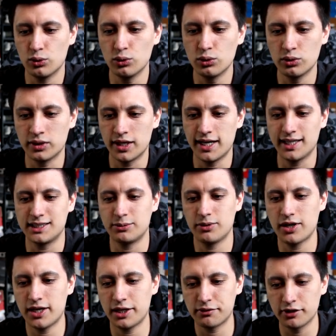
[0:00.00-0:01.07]
Ooh, nice. We
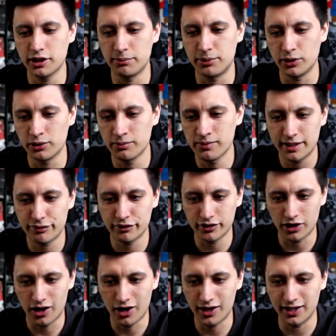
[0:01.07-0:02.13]
got a Rillaboom.
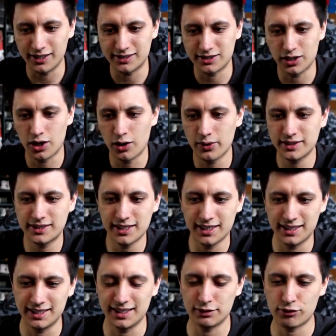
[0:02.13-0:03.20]
Different art. Oh, it's
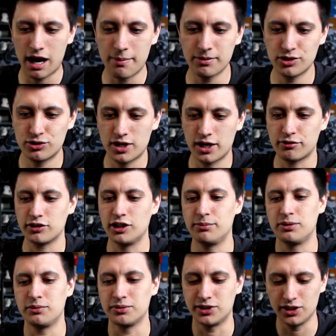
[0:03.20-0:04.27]
a, a Rapid Strike
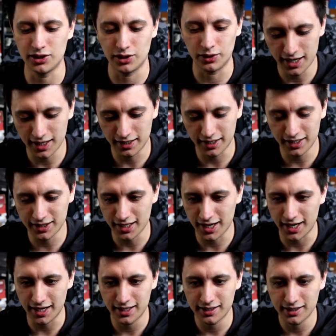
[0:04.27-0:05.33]
Rillaboom too. I like
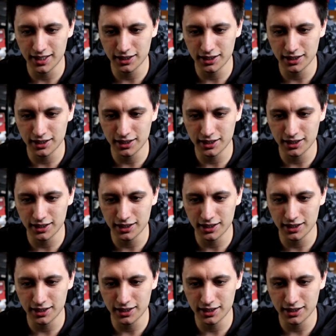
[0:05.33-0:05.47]
that.